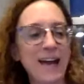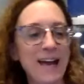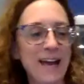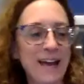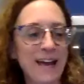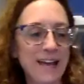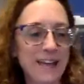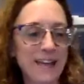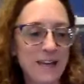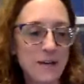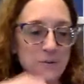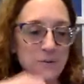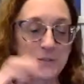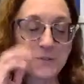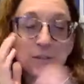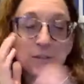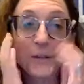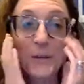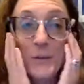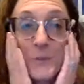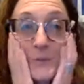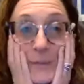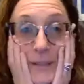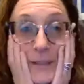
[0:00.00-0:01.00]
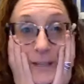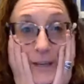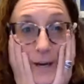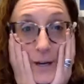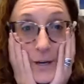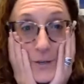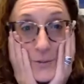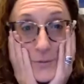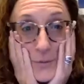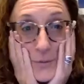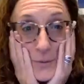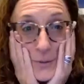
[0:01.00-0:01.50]
And I was just like, oh my
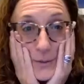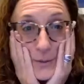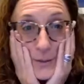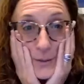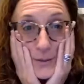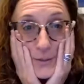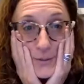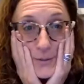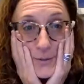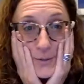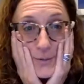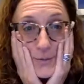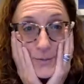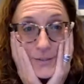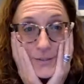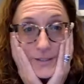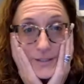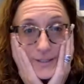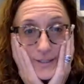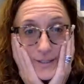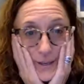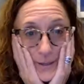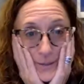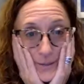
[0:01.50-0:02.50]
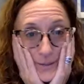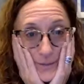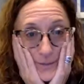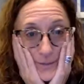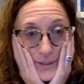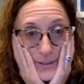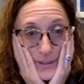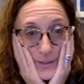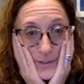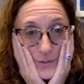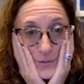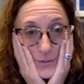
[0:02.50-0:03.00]
gosh, what am I going to do? I'm
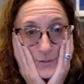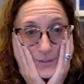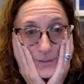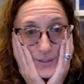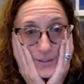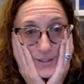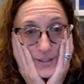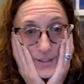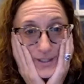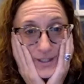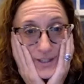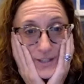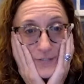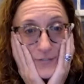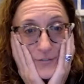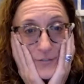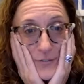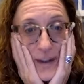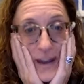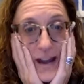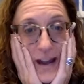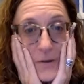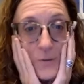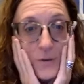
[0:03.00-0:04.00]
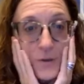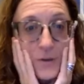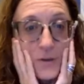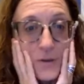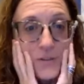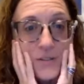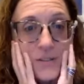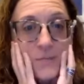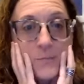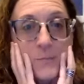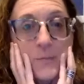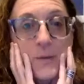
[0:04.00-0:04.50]
like sort of stuck here for
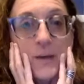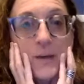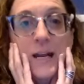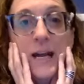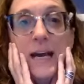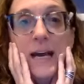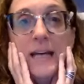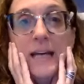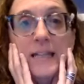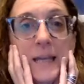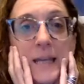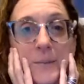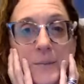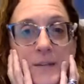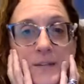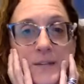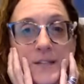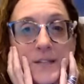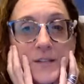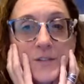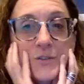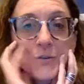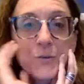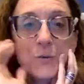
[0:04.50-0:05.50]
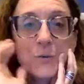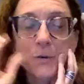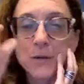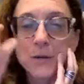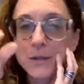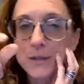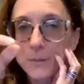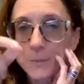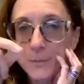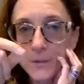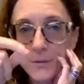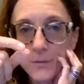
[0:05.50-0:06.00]
hours, but I had lemon essential
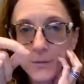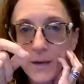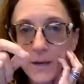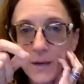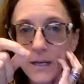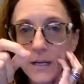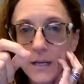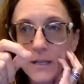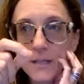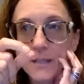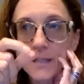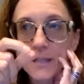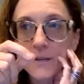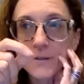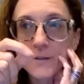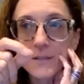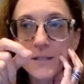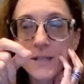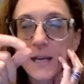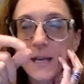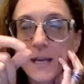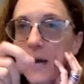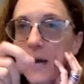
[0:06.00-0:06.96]
oil and put it right on there. I was like,